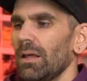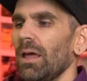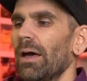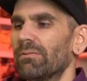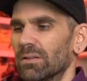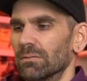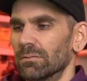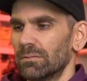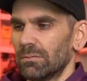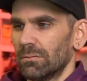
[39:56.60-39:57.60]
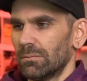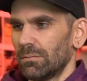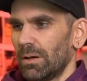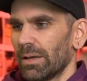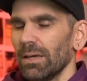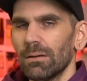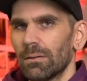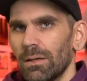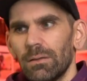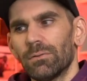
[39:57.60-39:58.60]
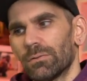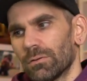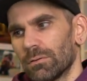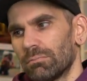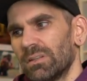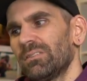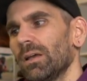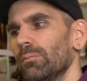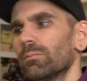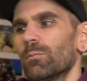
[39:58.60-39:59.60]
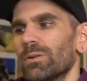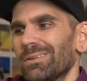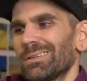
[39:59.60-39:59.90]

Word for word: Evans. Again, thank you, sir. This time with an